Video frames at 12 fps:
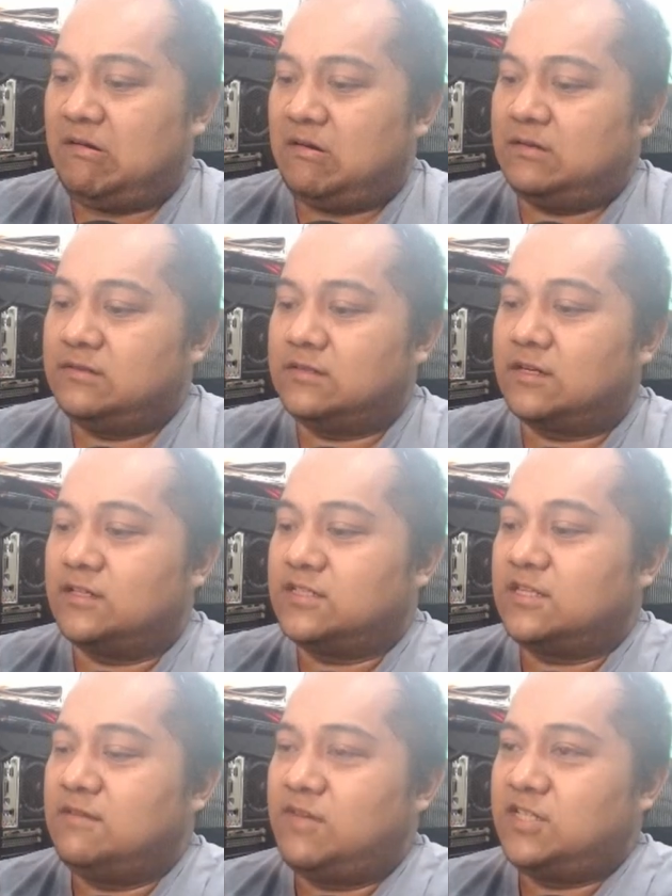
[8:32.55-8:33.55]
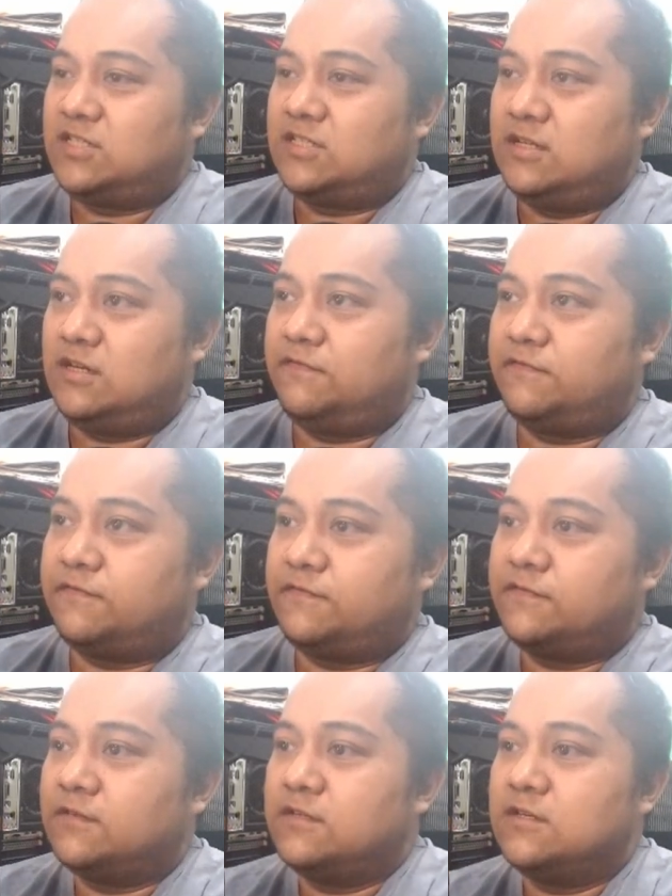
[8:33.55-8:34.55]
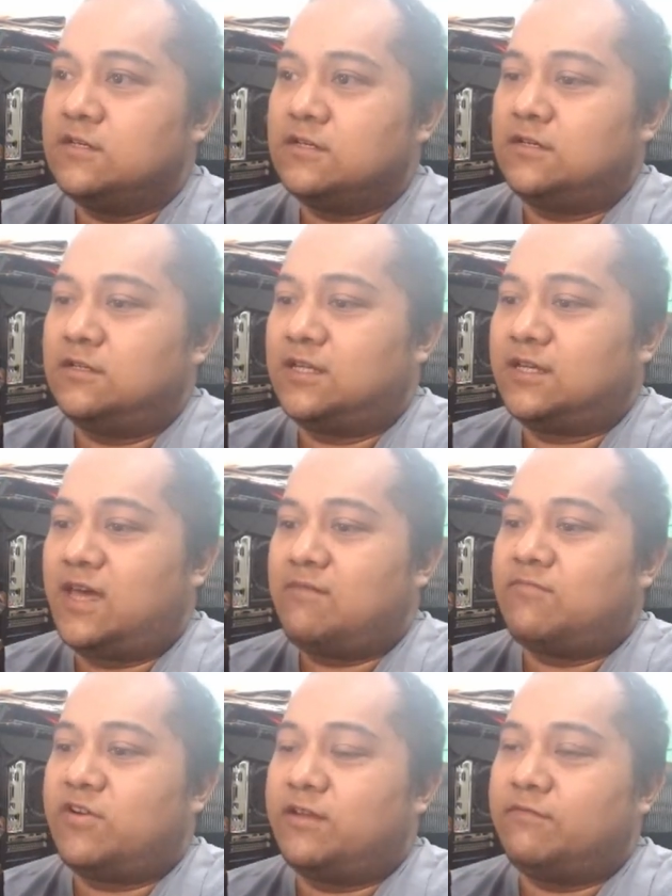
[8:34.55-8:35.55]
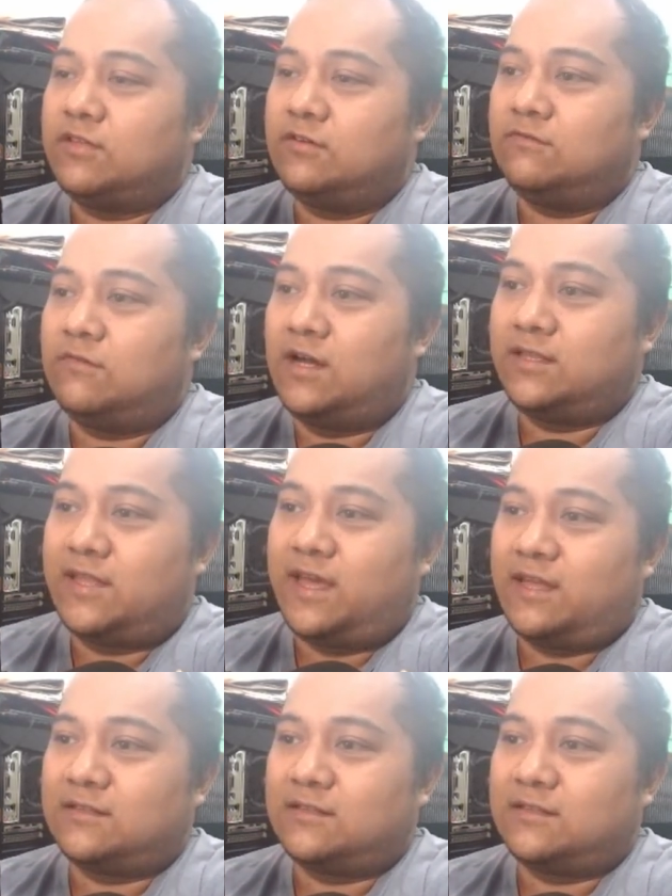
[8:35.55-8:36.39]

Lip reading: You're gonna see my stuff on the camera, and we don't want that.